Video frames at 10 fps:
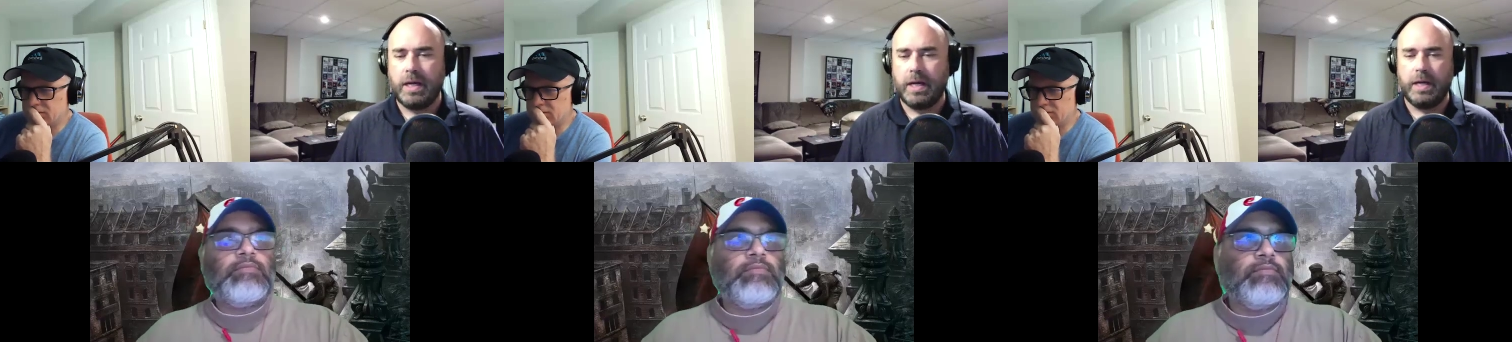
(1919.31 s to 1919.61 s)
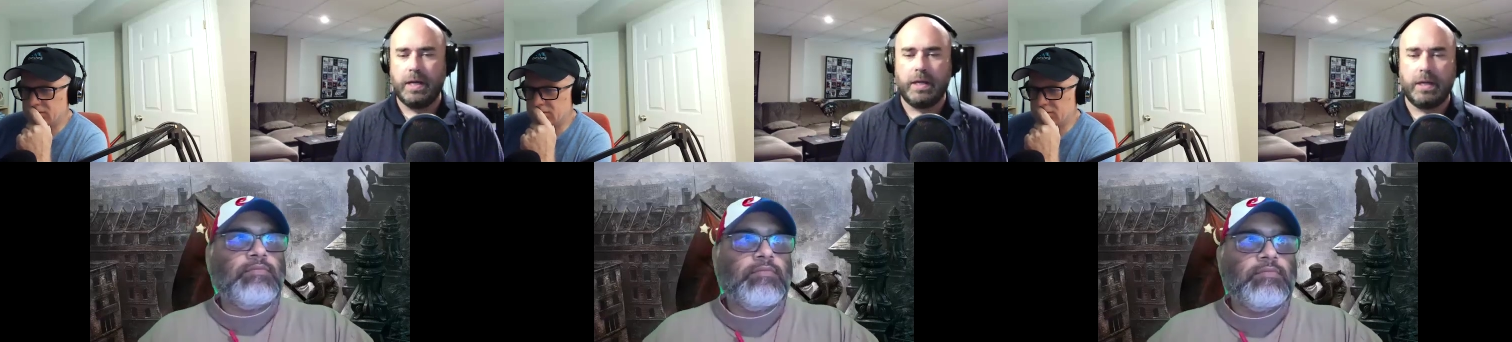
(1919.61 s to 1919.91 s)

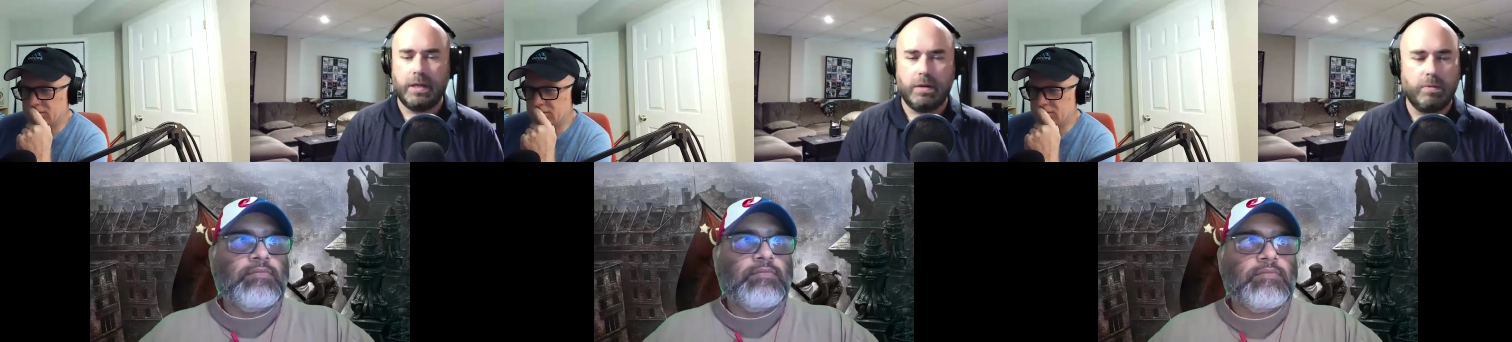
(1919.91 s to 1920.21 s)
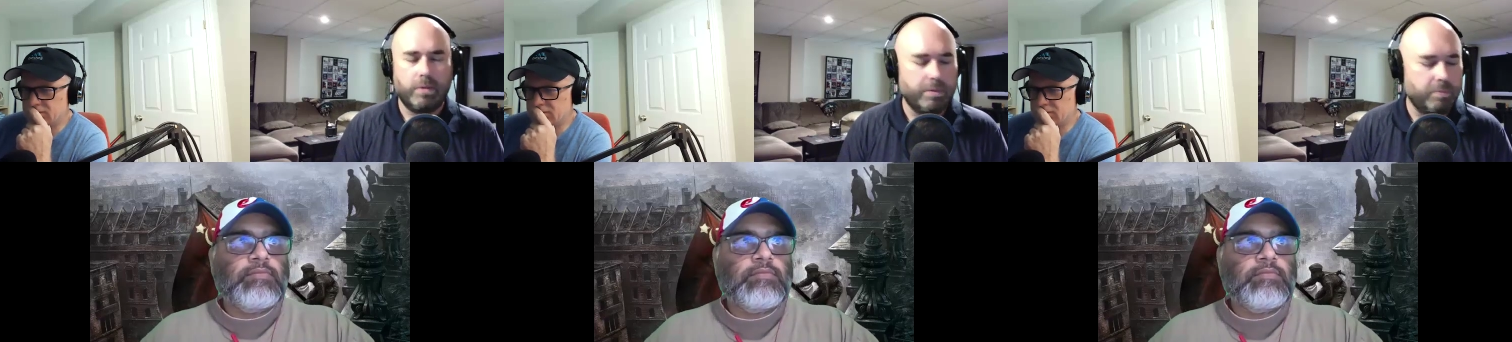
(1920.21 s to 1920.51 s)
Speaker 1: uh, you
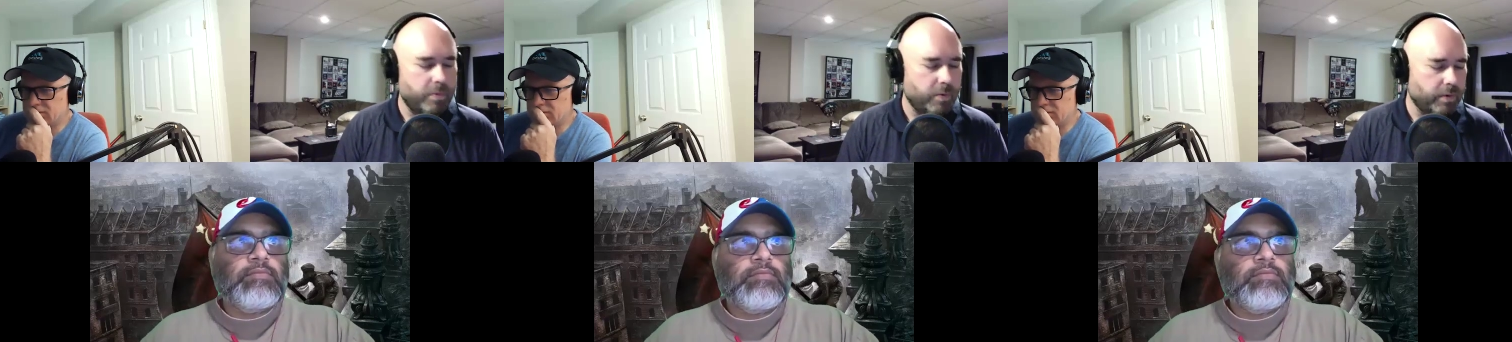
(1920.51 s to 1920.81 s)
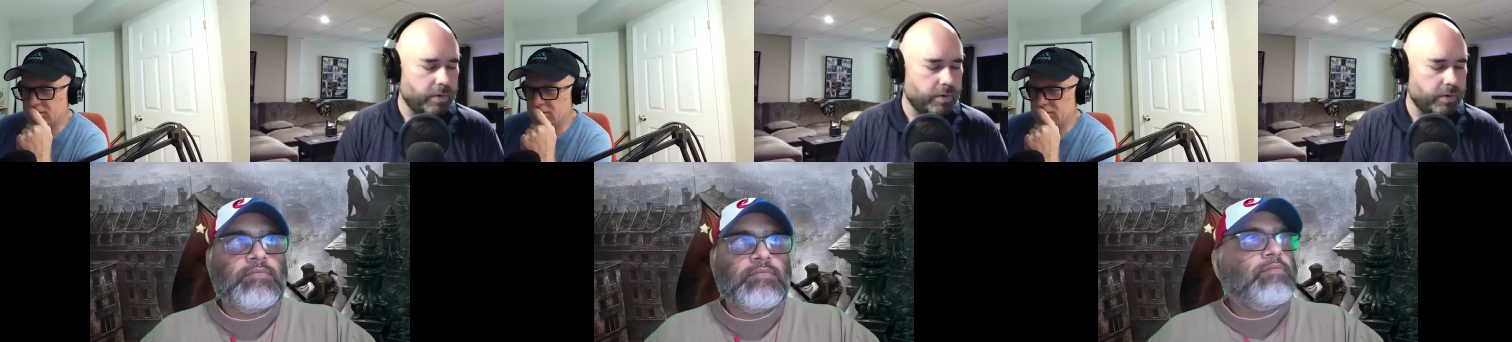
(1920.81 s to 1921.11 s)
know,
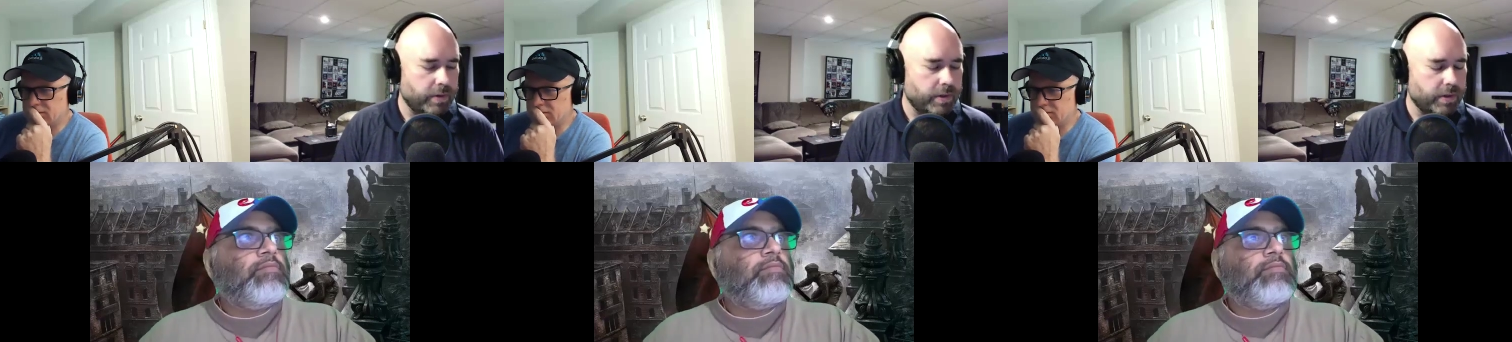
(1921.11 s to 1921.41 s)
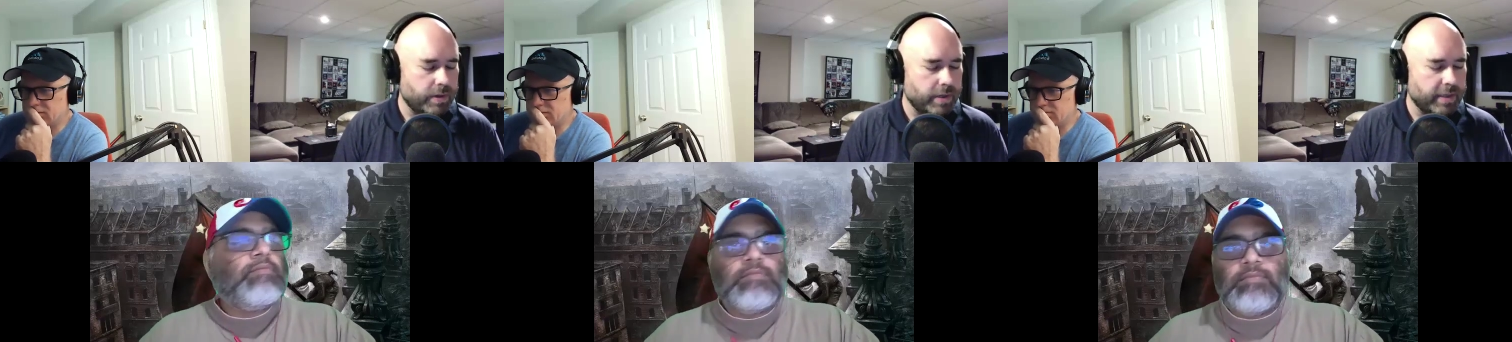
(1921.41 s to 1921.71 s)

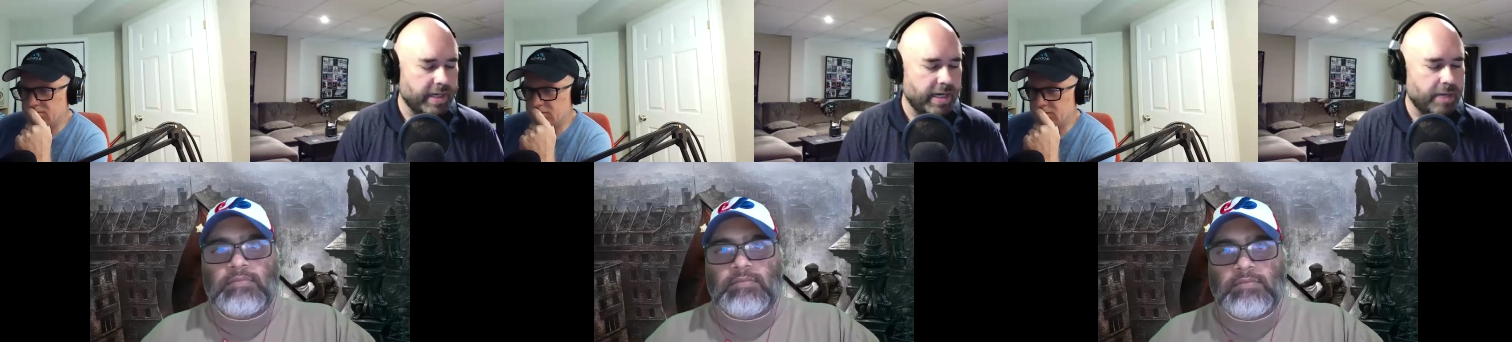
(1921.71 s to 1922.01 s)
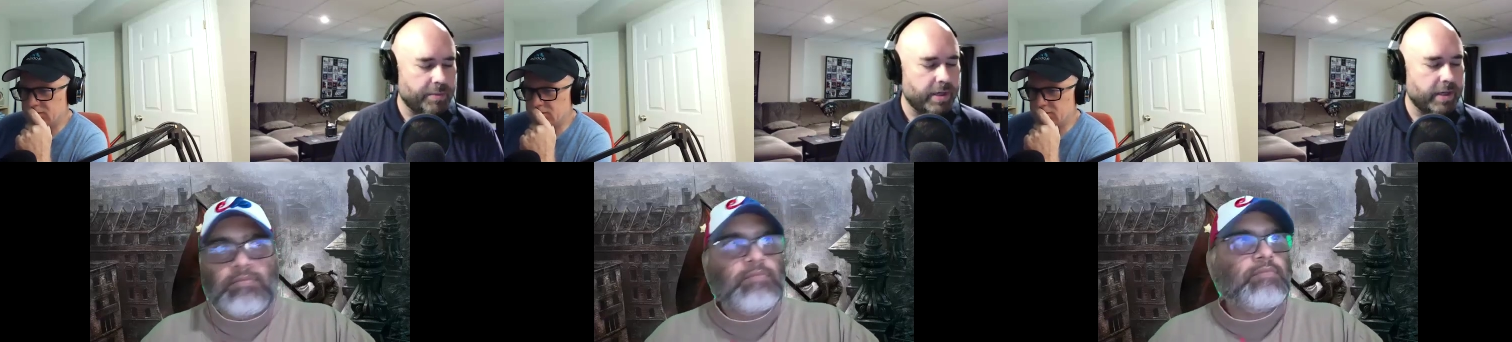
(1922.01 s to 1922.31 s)
turn at the
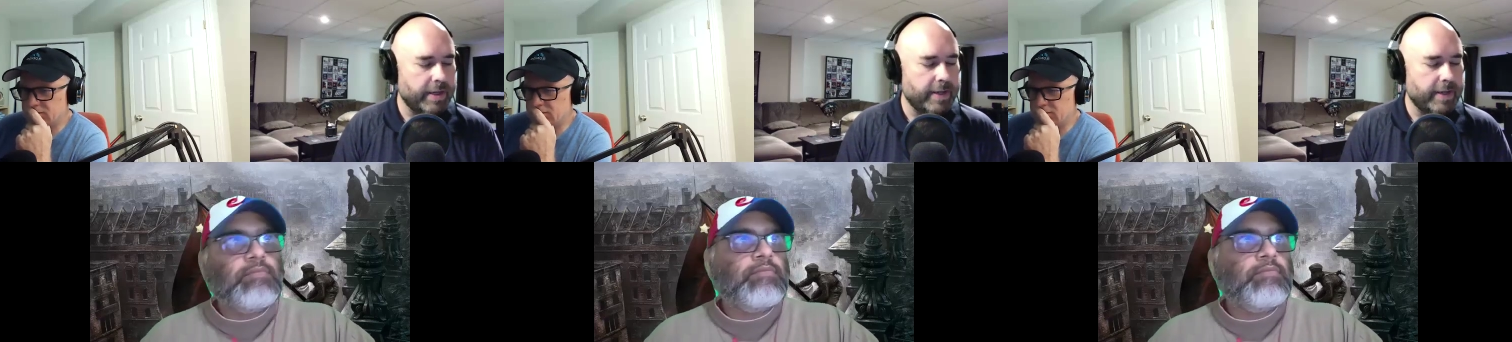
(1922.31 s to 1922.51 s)
camera,